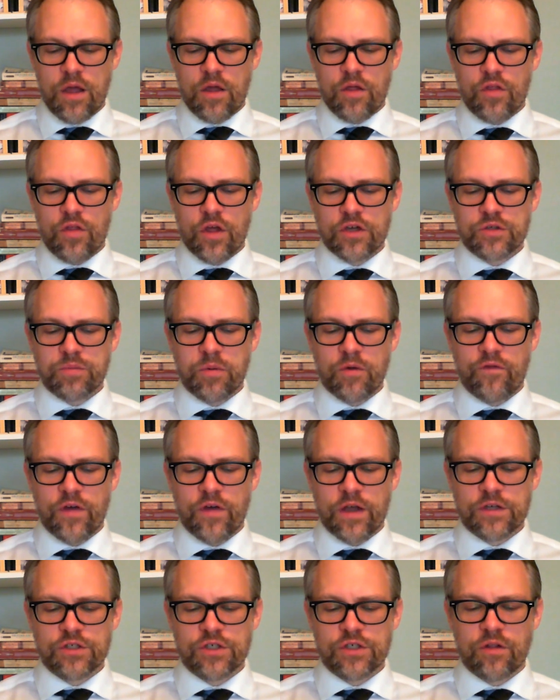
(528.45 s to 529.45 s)
such
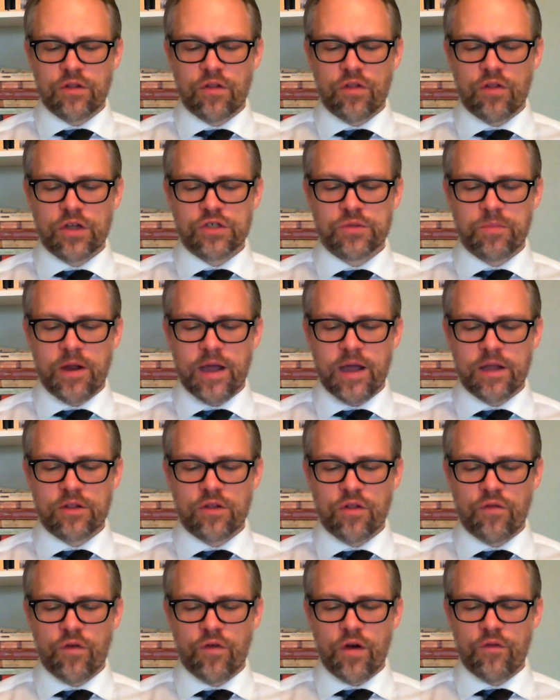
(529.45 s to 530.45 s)
profession and such
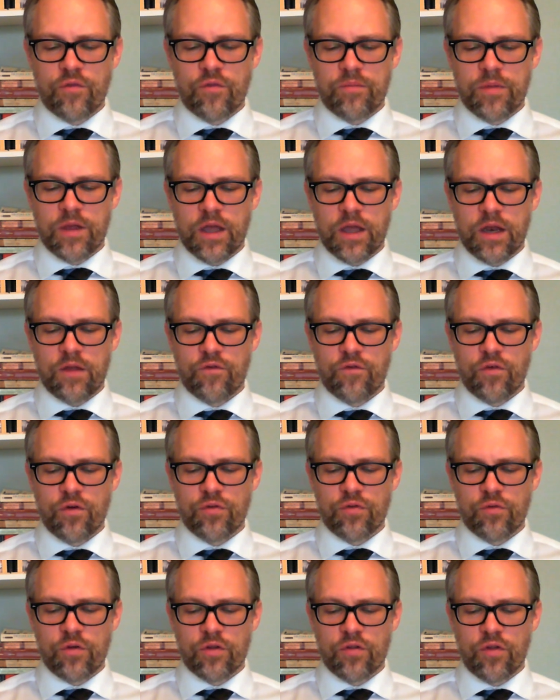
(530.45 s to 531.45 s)
practice, far from being any
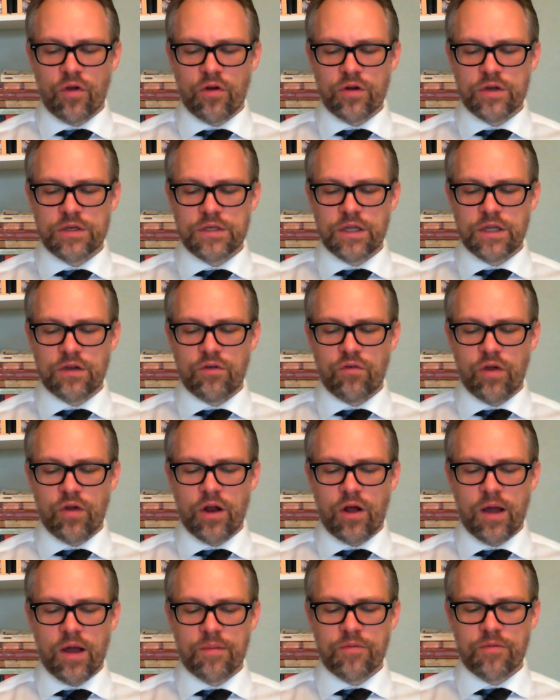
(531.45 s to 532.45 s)
furtherance, are indeed great
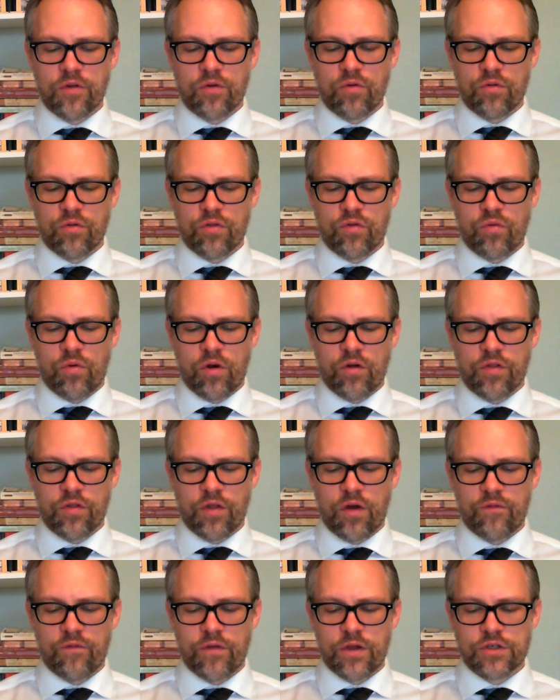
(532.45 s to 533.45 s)
obstacles to our
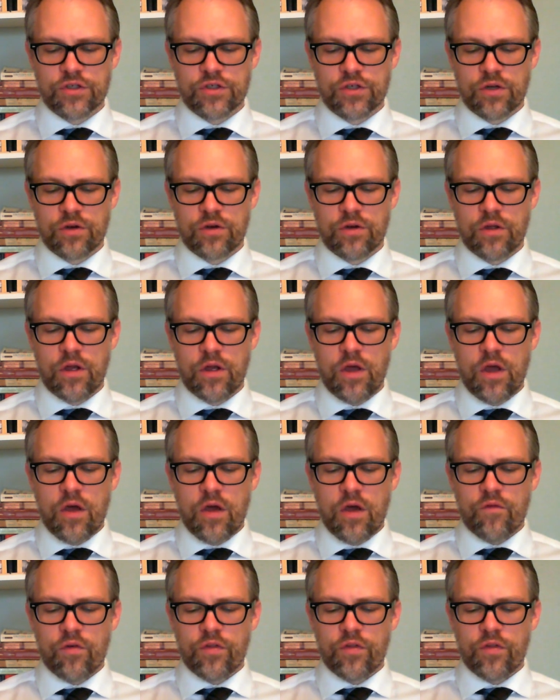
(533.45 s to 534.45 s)
salvation.
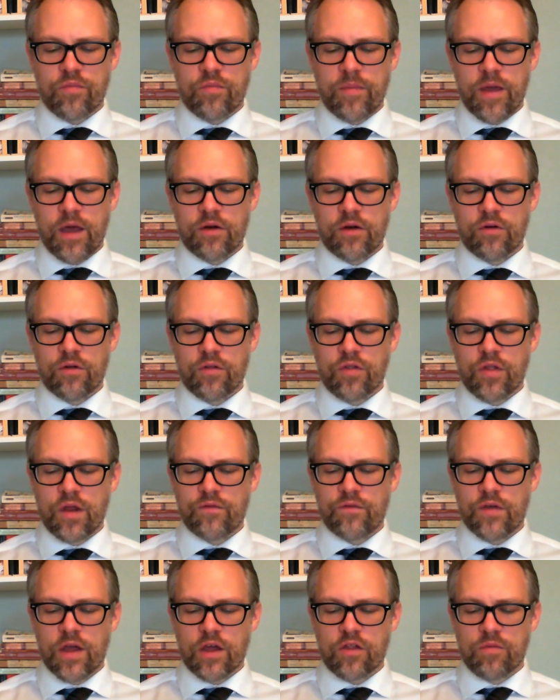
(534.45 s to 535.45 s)
For in this manner, instead
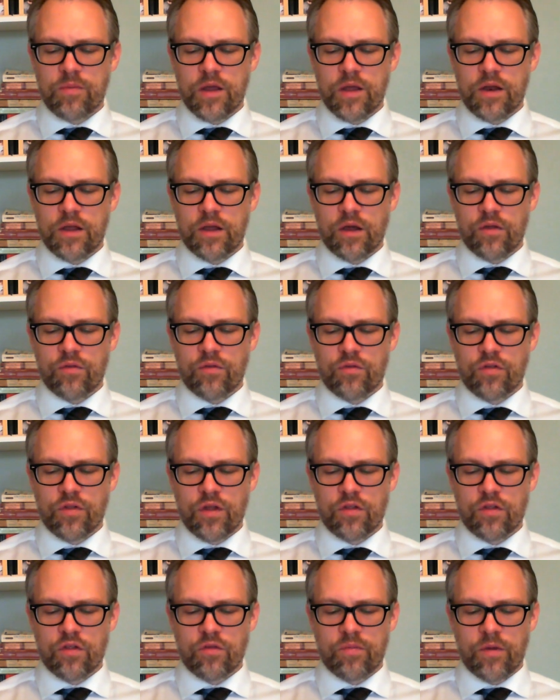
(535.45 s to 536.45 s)
of expiating other
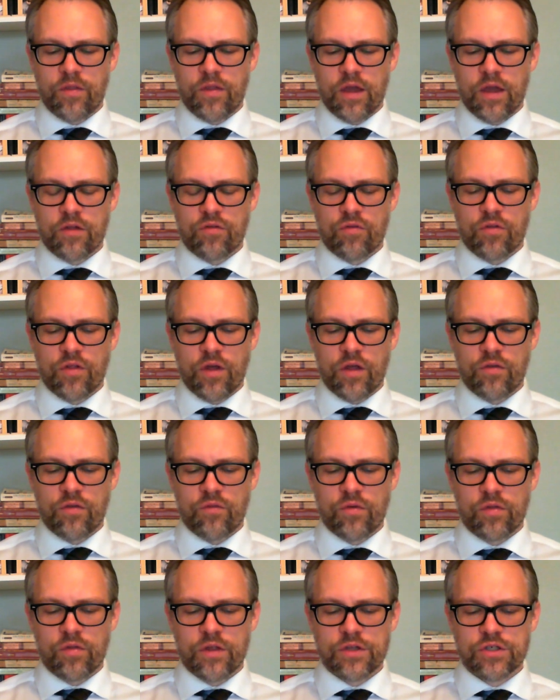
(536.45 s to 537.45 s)
sins by the exercise of
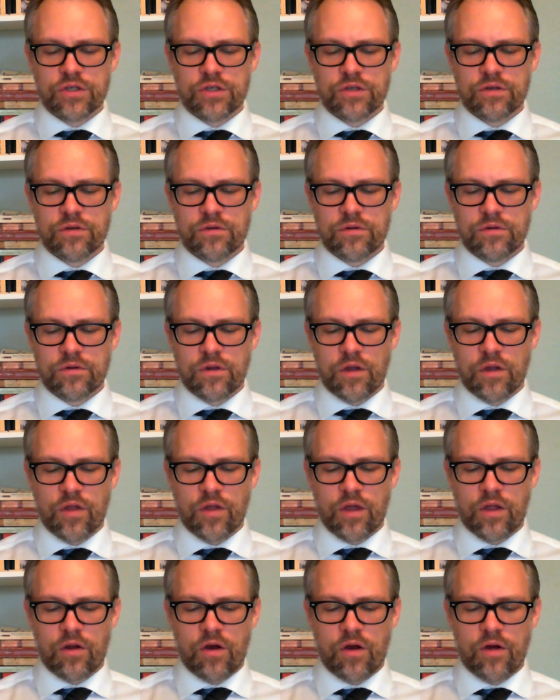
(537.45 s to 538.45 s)
religion, I
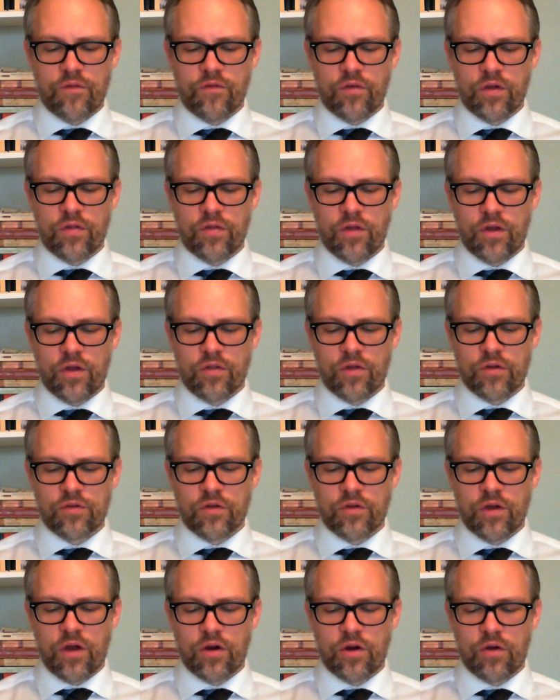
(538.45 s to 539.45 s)
say, and offering thus
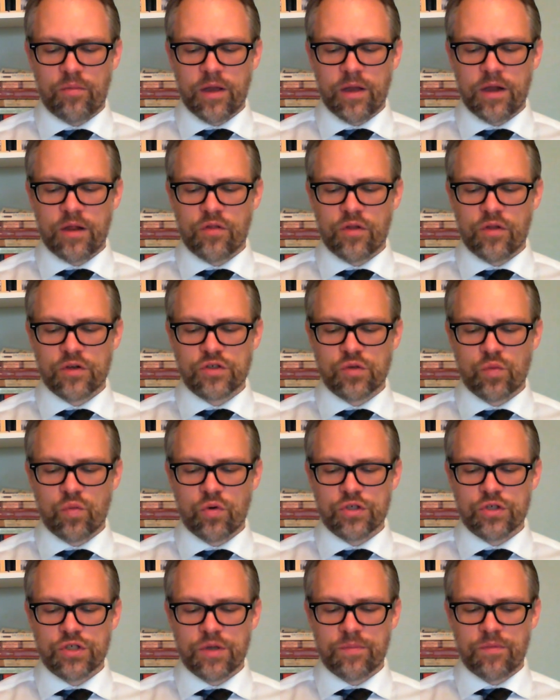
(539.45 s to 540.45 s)
unto God Almighty such a
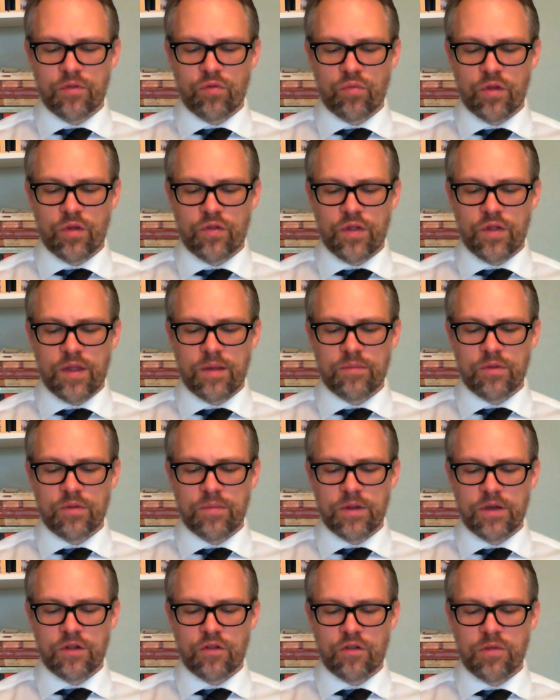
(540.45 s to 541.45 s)
worship as we esteem to
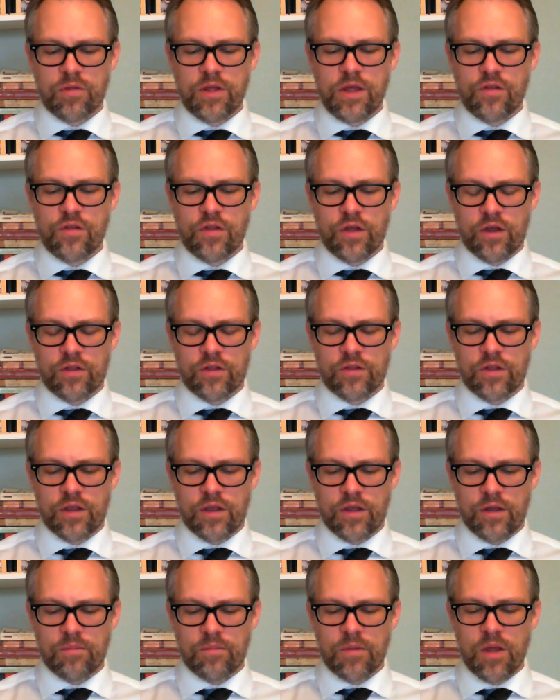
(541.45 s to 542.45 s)
be displeasing unto
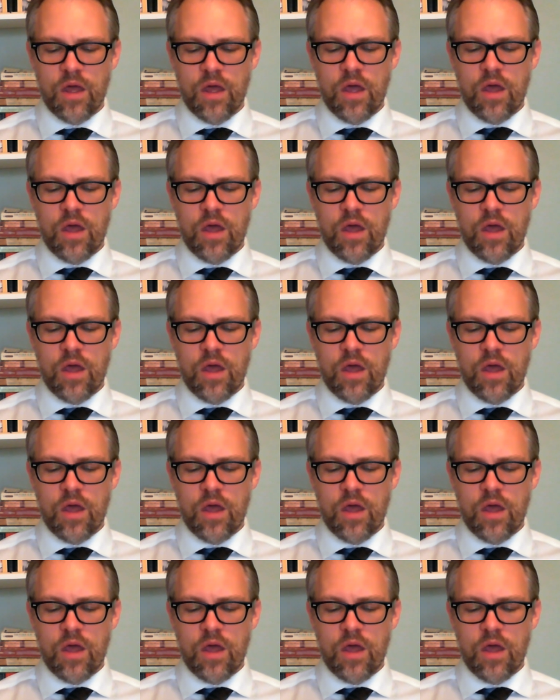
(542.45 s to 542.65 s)
him,